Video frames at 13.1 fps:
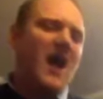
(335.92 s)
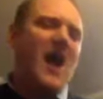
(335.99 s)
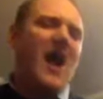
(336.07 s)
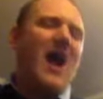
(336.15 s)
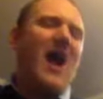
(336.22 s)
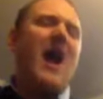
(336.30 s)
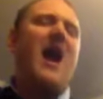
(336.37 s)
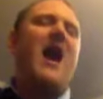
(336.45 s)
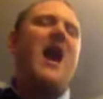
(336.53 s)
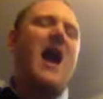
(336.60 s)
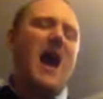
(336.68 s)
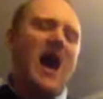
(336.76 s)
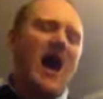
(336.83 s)

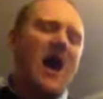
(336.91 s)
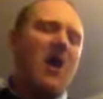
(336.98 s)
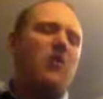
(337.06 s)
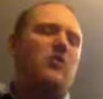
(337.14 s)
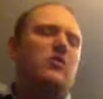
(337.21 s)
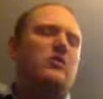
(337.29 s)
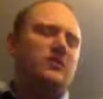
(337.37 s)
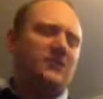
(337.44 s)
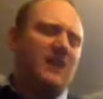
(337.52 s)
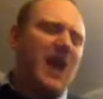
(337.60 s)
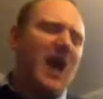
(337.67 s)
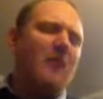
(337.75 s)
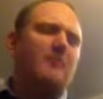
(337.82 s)
I will
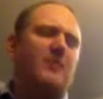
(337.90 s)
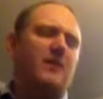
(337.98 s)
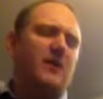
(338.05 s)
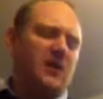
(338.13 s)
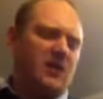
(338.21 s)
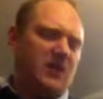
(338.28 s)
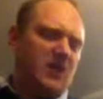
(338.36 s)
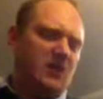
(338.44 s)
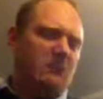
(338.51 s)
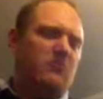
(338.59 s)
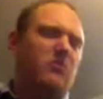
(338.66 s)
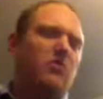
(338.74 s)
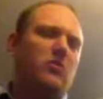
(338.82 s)
not be
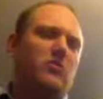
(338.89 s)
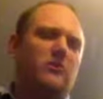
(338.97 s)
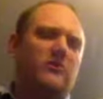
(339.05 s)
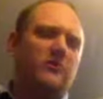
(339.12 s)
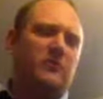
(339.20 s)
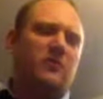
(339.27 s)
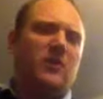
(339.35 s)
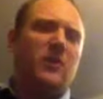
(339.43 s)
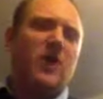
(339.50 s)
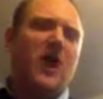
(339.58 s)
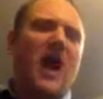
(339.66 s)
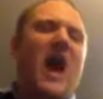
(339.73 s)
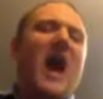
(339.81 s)
moved.
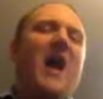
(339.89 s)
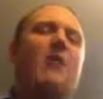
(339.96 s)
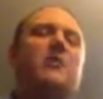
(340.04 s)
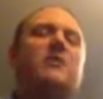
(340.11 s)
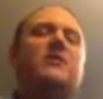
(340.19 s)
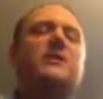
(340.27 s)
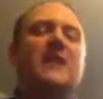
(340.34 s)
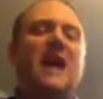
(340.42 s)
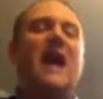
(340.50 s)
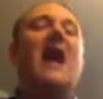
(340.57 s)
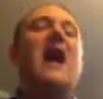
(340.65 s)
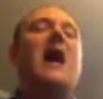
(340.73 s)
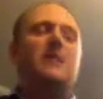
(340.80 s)
I will
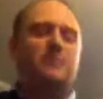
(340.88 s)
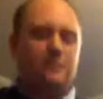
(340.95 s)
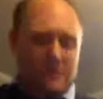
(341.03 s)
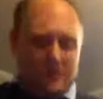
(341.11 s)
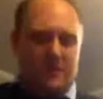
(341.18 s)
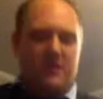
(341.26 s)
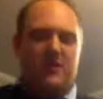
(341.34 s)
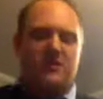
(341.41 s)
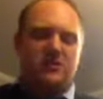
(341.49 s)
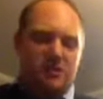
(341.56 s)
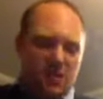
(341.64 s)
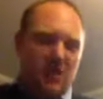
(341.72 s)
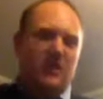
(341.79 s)
not be
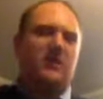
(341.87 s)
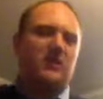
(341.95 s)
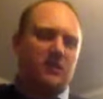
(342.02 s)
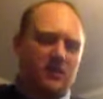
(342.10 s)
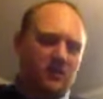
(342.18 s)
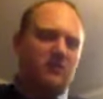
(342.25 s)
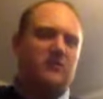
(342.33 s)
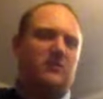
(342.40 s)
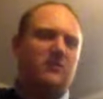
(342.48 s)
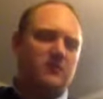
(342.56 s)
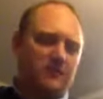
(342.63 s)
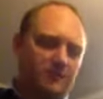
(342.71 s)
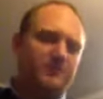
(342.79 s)
shaken.
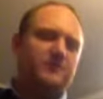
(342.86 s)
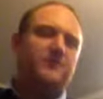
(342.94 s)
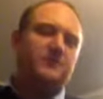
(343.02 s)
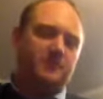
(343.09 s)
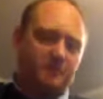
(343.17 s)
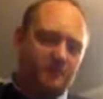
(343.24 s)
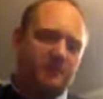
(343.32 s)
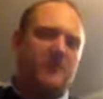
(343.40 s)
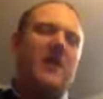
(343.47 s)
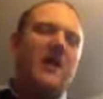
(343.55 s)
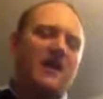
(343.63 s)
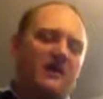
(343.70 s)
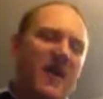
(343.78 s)

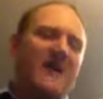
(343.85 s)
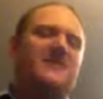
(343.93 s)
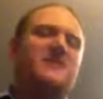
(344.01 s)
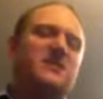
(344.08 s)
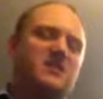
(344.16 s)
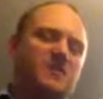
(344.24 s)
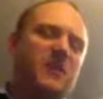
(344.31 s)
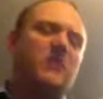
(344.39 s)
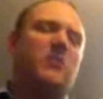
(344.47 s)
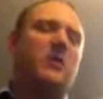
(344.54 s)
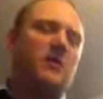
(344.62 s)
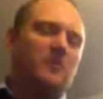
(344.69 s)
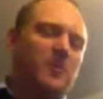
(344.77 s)
And that's the speed
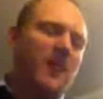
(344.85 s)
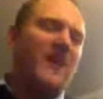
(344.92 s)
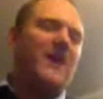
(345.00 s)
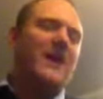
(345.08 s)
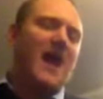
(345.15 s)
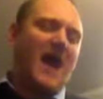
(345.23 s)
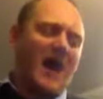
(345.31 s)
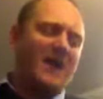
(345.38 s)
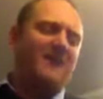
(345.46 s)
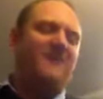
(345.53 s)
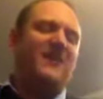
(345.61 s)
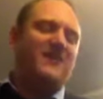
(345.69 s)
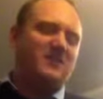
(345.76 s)
we're going to play it at
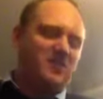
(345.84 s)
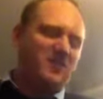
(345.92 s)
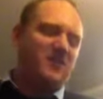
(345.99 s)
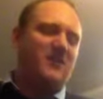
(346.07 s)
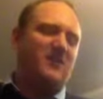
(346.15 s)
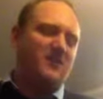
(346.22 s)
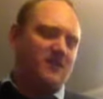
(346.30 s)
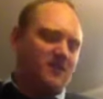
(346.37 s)
eventually.